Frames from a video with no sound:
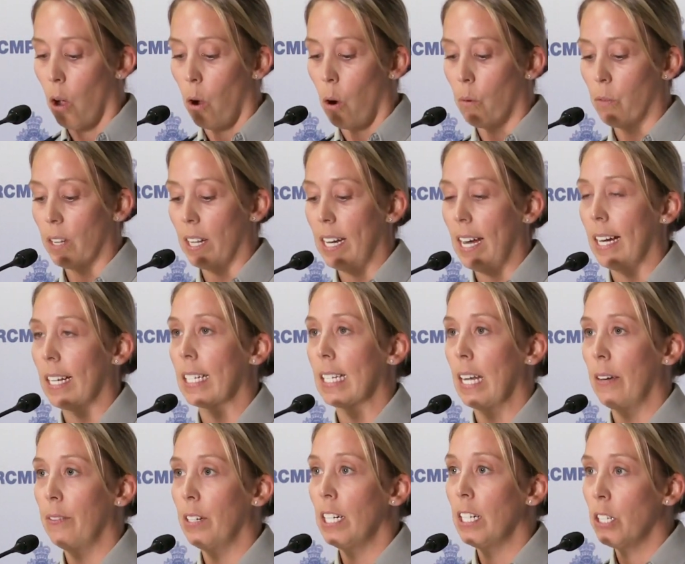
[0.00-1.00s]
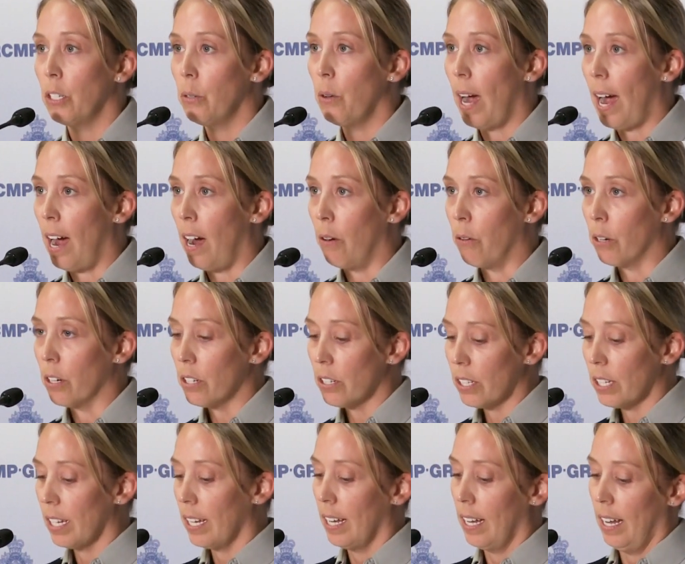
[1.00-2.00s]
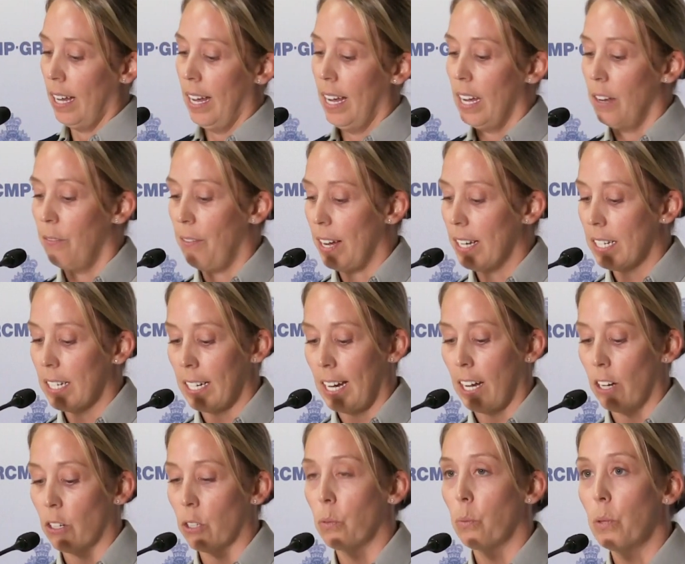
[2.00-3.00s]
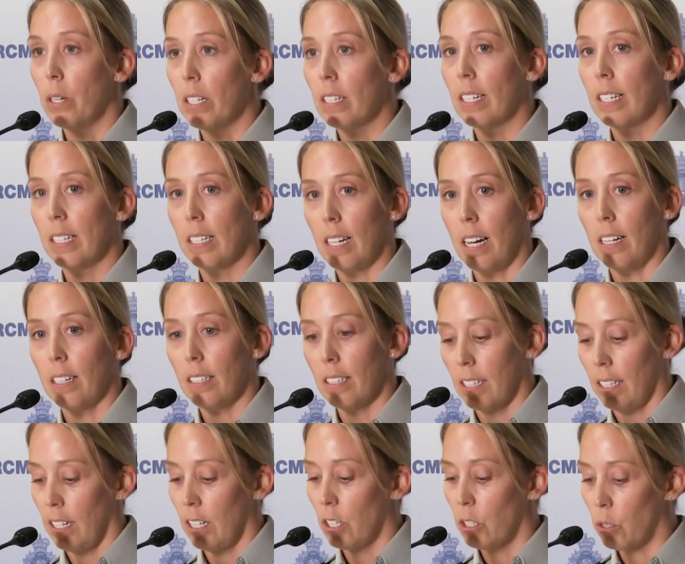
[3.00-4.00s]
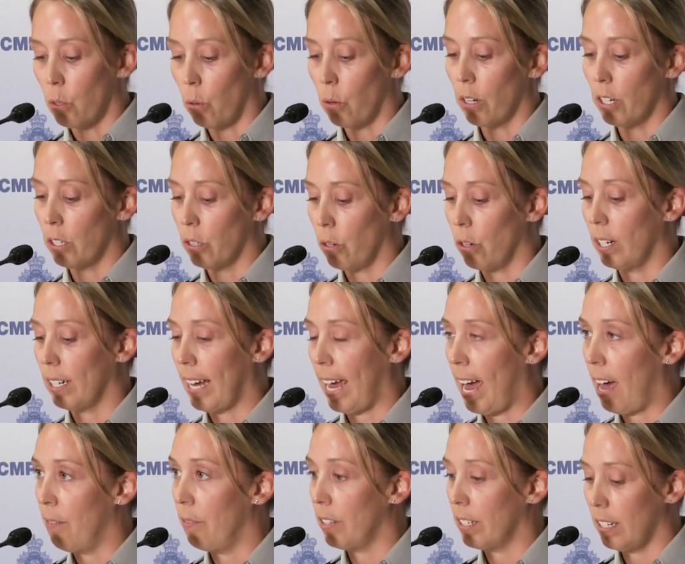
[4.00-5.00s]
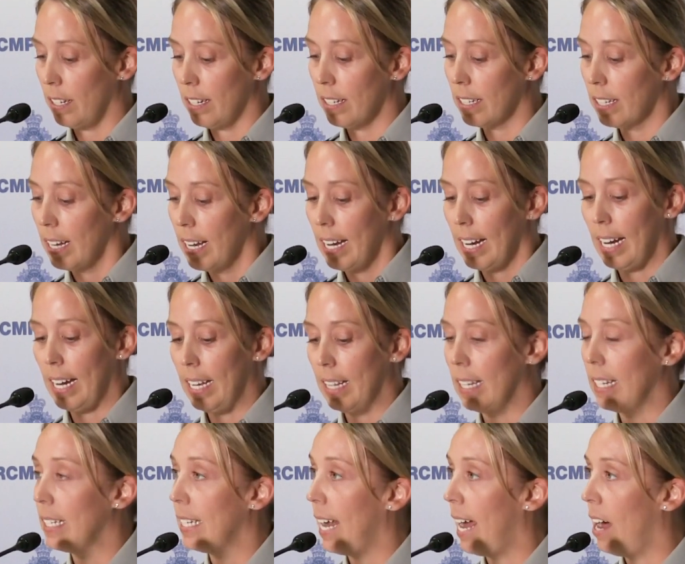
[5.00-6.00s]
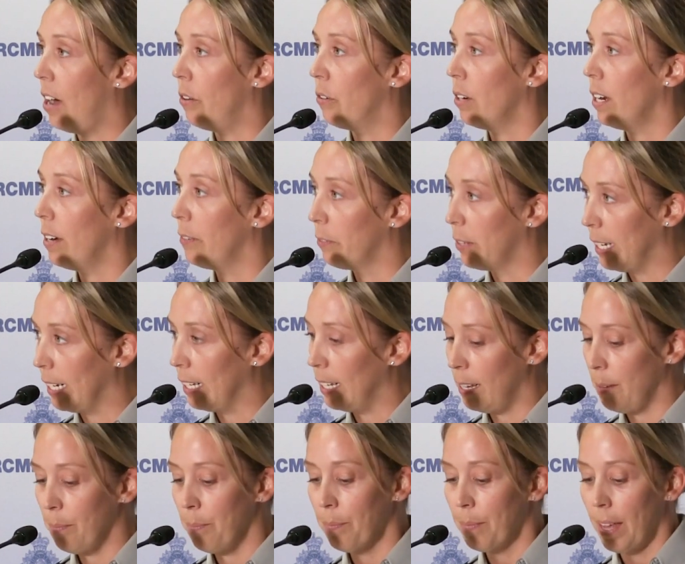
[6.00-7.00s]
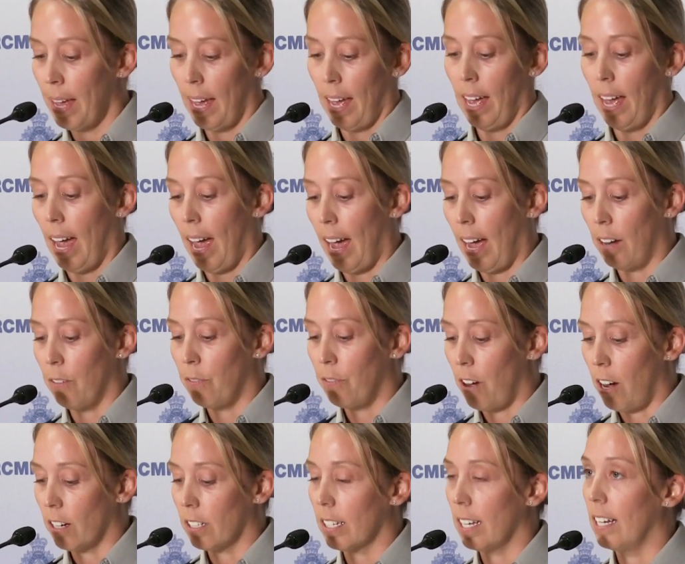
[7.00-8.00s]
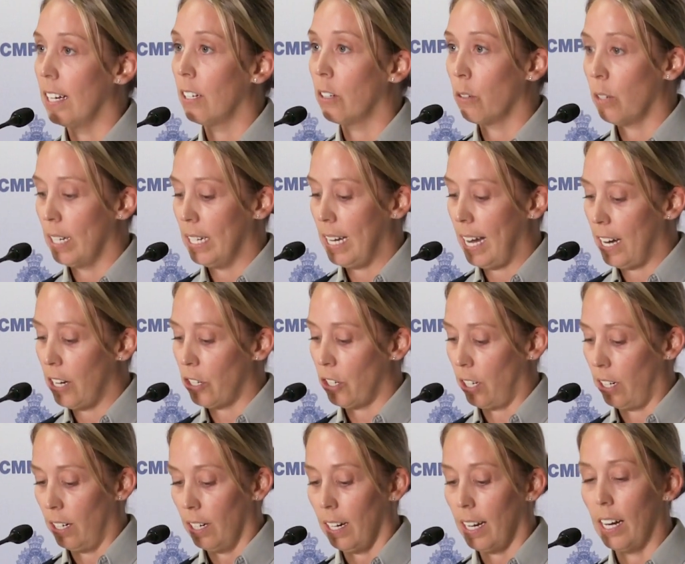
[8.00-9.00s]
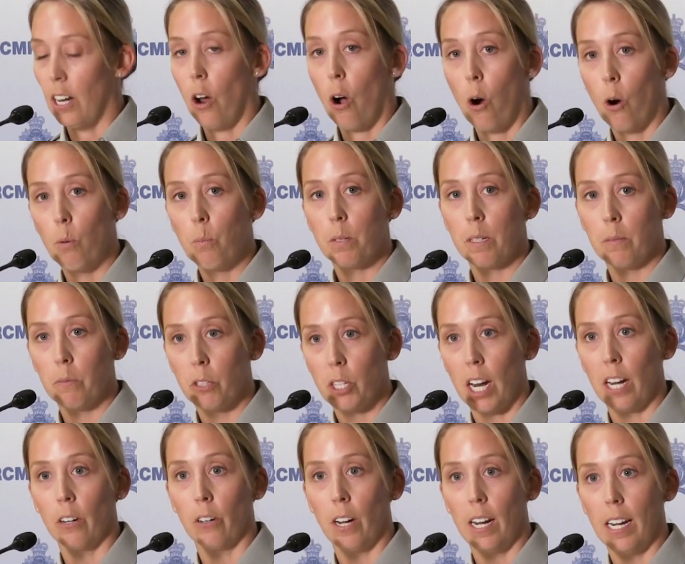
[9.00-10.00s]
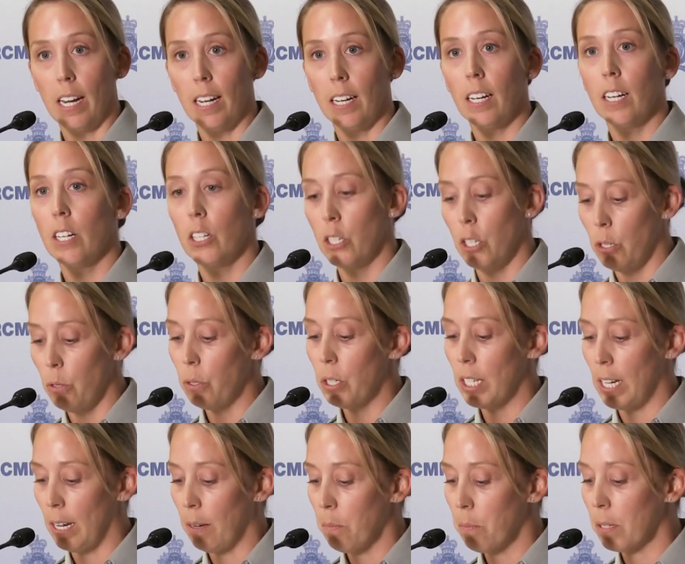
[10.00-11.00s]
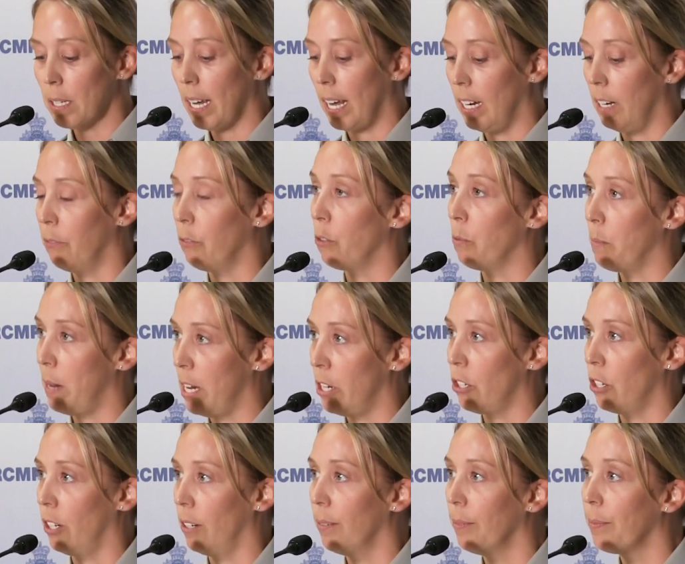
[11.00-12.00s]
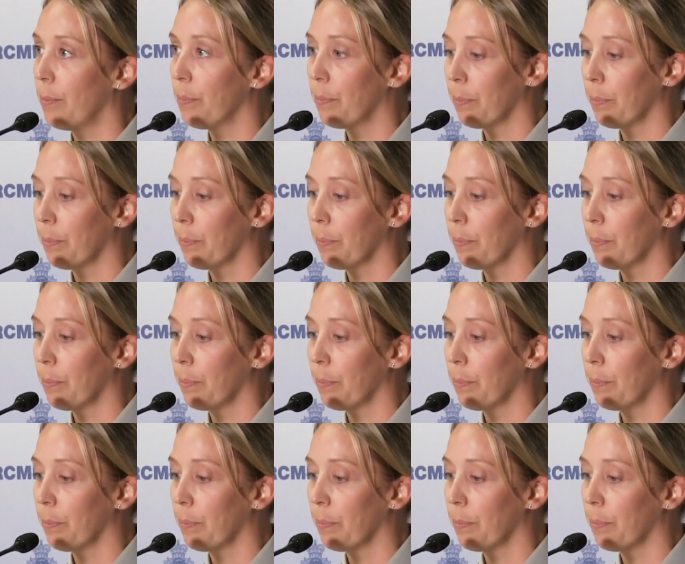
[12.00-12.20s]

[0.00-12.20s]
Over the next 72 hours, investigators will conduct door-to-door canvasses in the town of Gillam and Fox Lake Cree Nation in hopes of generating new tips and information.